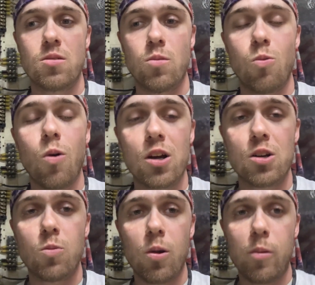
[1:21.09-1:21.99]
with
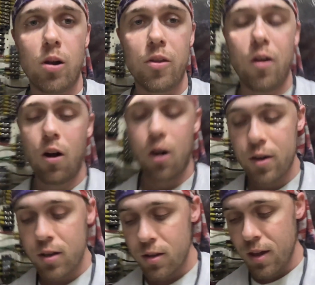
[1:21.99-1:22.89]
water while we were on the
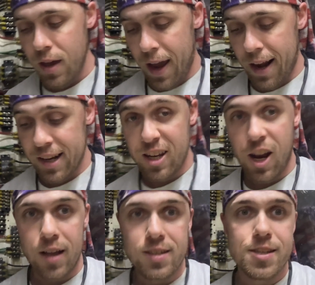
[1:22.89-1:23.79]
hard, and I did
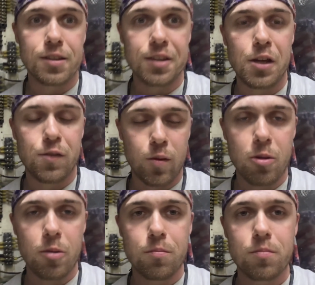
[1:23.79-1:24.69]
not see a leak from
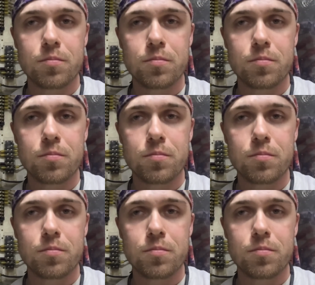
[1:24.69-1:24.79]
them.